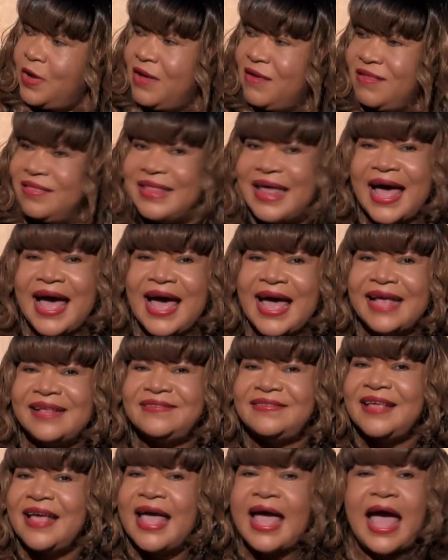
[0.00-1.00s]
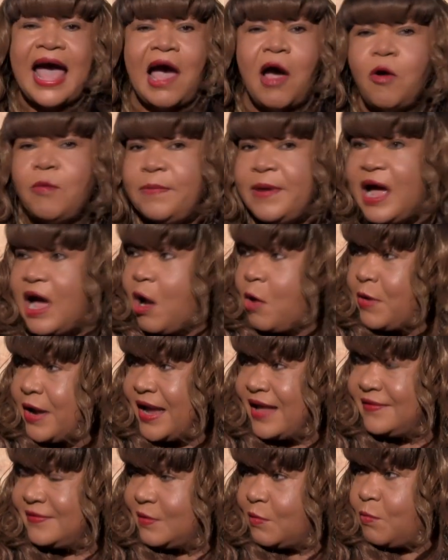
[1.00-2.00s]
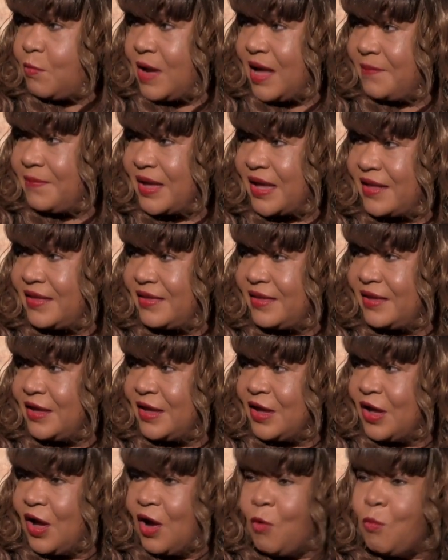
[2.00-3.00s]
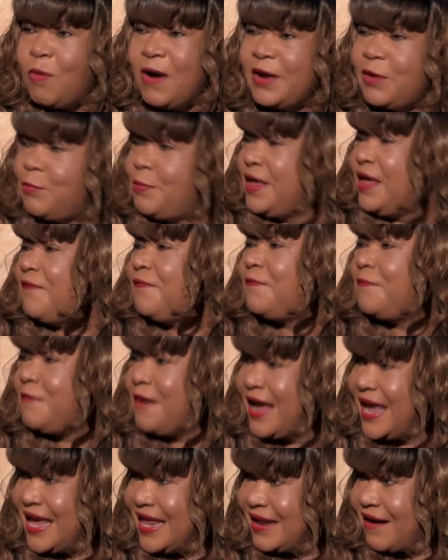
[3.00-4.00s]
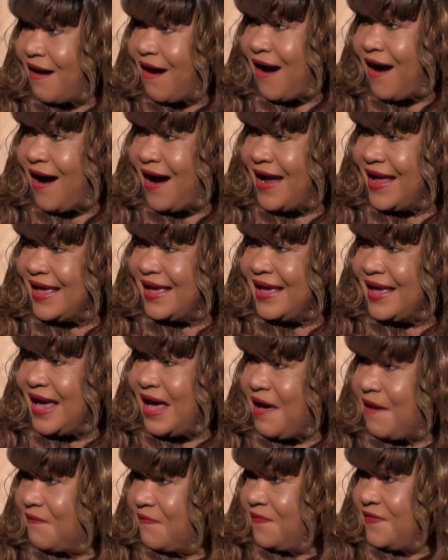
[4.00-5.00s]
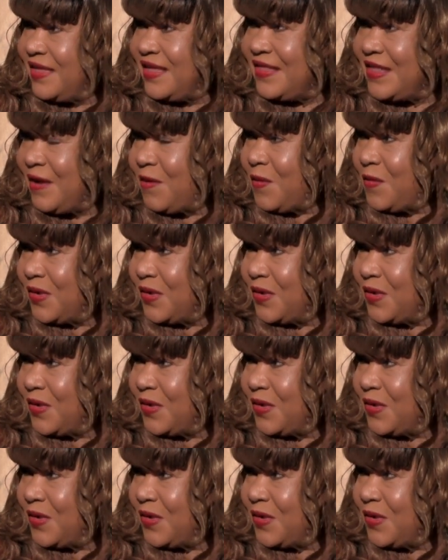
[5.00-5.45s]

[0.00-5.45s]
realize our power as a woman. What are we afraid of? You know,